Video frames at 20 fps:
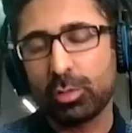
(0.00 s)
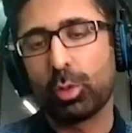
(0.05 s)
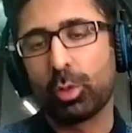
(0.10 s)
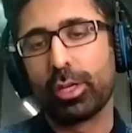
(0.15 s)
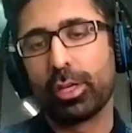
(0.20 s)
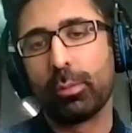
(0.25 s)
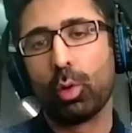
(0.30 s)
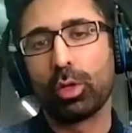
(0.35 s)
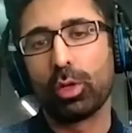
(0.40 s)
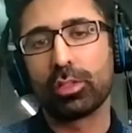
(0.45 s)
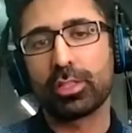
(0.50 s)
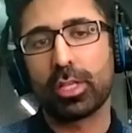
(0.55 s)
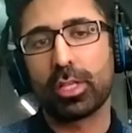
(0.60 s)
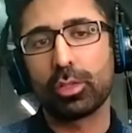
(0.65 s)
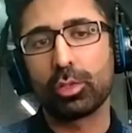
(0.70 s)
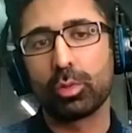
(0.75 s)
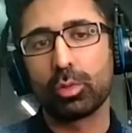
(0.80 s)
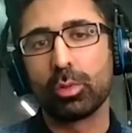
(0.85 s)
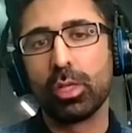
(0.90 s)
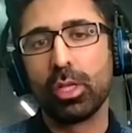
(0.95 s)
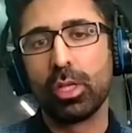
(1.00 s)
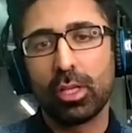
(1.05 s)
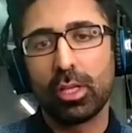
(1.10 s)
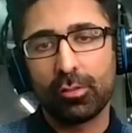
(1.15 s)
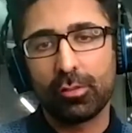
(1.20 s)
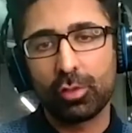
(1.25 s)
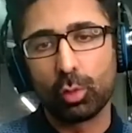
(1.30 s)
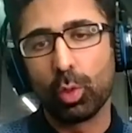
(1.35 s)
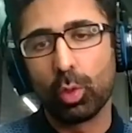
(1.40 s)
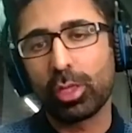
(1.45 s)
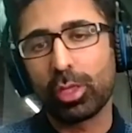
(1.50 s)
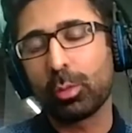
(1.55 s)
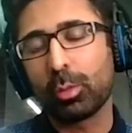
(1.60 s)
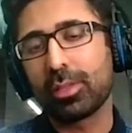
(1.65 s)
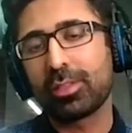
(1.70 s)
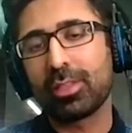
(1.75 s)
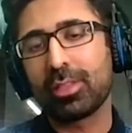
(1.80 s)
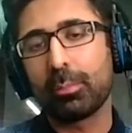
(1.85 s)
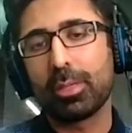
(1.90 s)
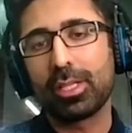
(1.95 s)
what it boils down to. If you're working
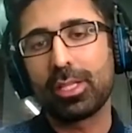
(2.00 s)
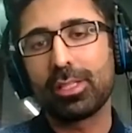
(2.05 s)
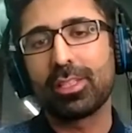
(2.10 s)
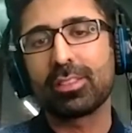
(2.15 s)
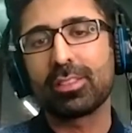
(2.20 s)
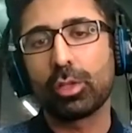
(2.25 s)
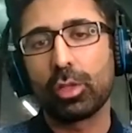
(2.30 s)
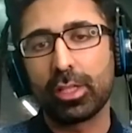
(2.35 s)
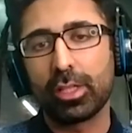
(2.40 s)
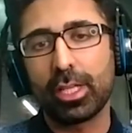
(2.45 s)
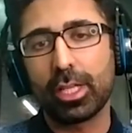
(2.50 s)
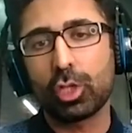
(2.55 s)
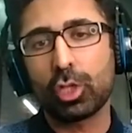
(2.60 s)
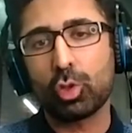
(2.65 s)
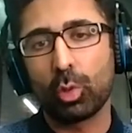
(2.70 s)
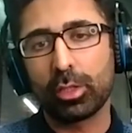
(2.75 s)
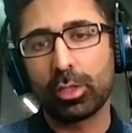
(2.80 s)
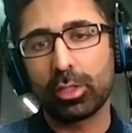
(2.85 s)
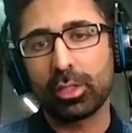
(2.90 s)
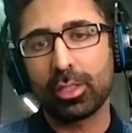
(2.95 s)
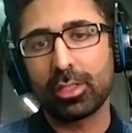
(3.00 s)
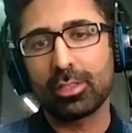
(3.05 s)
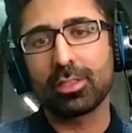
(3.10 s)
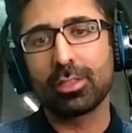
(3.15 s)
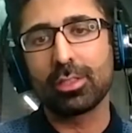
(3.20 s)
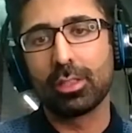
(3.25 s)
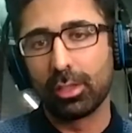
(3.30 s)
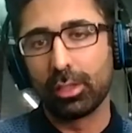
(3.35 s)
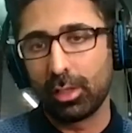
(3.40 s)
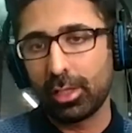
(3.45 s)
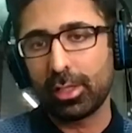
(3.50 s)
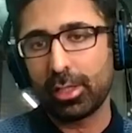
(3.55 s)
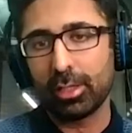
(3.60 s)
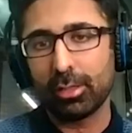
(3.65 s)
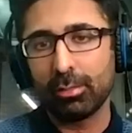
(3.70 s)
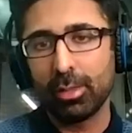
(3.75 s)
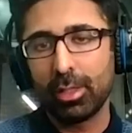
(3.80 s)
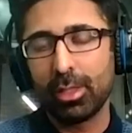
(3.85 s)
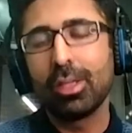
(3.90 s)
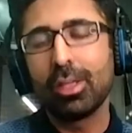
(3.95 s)
with somebody that's going to take shortcuts
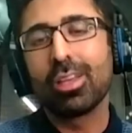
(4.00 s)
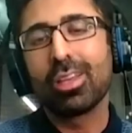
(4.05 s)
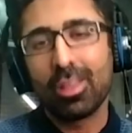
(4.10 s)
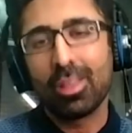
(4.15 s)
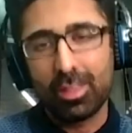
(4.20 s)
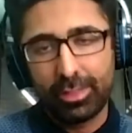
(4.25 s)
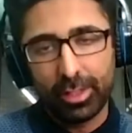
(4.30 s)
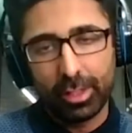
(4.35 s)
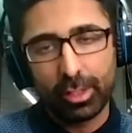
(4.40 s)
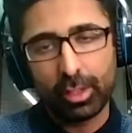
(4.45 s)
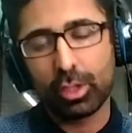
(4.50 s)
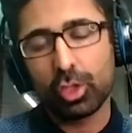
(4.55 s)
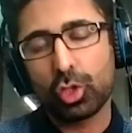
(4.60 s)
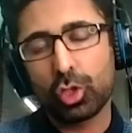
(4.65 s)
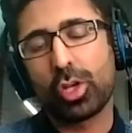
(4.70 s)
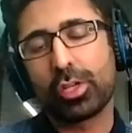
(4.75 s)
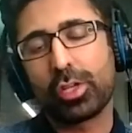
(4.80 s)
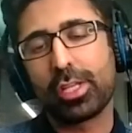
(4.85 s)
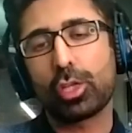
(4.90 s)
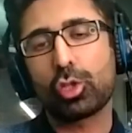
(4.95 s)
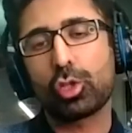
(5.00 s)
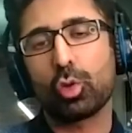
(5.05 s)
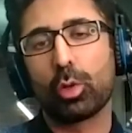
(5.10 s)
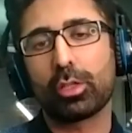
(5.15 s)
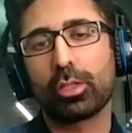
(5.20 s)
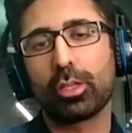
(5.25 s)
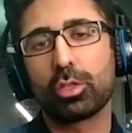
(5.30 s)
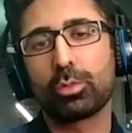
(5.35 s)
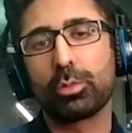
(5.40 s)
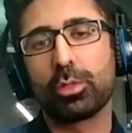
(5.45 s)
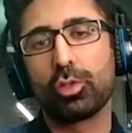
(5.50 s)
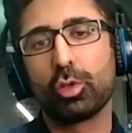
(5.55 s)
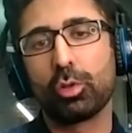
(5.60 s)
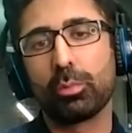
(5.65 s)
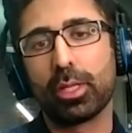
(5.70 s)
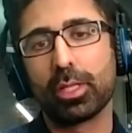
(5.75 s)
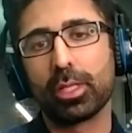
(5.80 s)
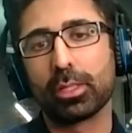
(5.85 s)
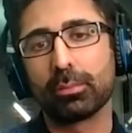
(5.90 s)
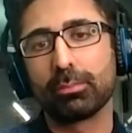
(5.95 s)
earlier, they're going to take shortcuts with your
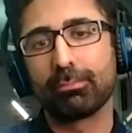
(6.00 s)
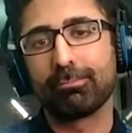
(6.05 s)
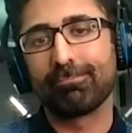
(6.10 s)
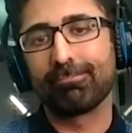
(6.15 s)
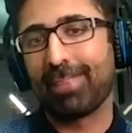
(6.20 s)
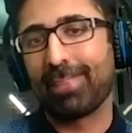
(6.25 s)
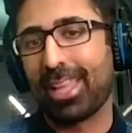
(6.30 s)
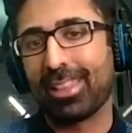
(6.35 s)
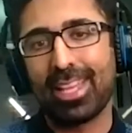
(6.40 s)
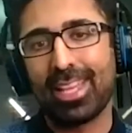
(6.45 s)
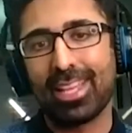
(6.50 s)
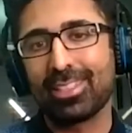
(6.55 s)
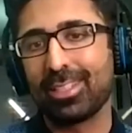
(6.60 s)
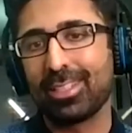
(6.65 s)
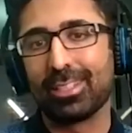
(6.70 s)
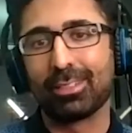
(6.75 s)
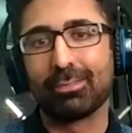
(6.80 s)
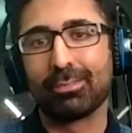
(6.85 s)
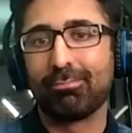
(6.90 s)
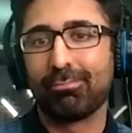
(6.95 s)
money. And that's so, it.